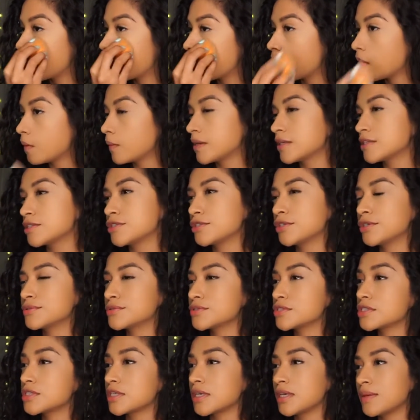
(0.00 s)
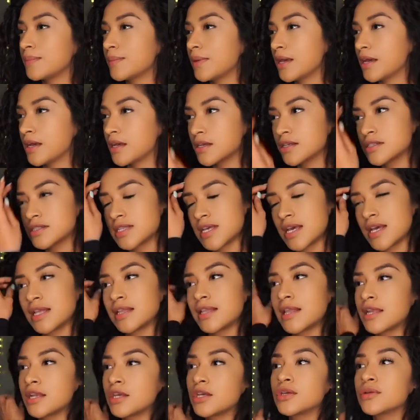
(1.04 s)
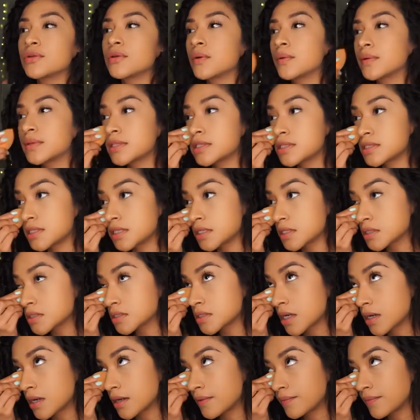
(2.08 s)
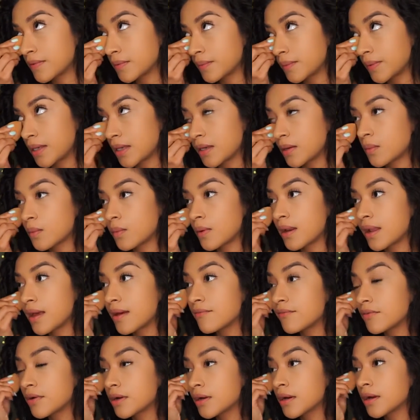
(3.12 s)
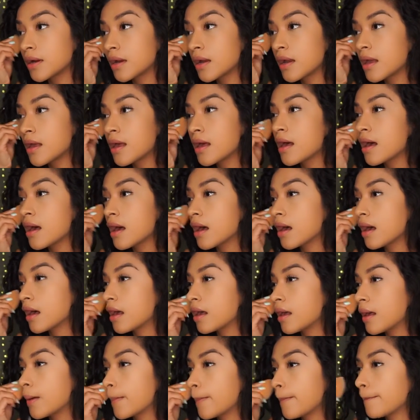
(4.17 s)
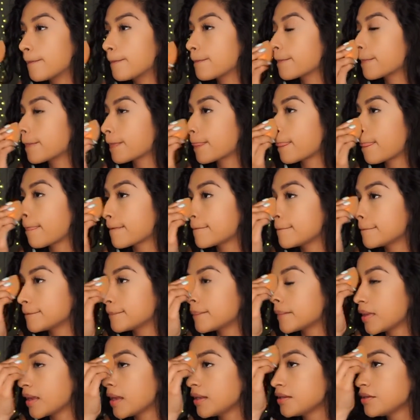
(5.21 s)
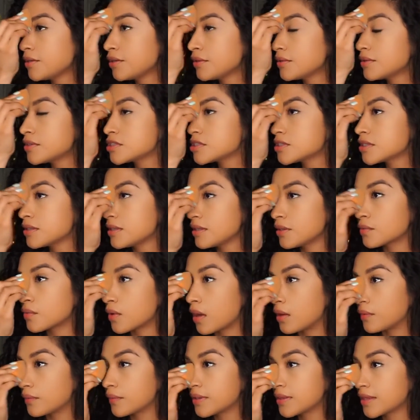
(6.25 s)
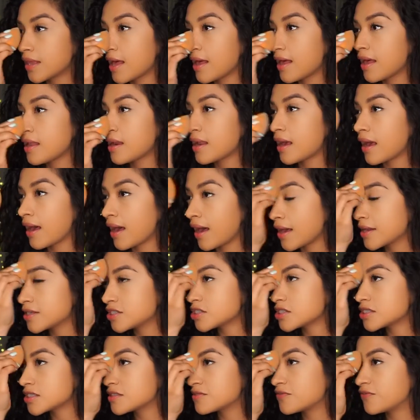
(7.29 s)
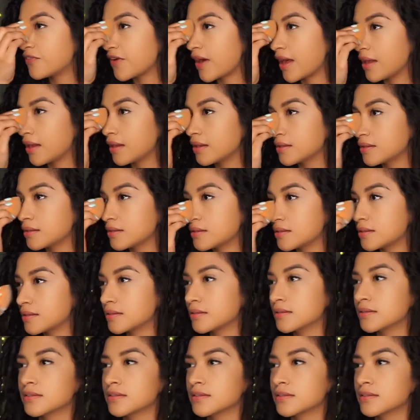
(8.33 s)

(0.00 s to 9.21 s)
always, you know, just emails, like letting you know what the deals are of the week, whatever. And you know, there's nothing wrong with that. I just felt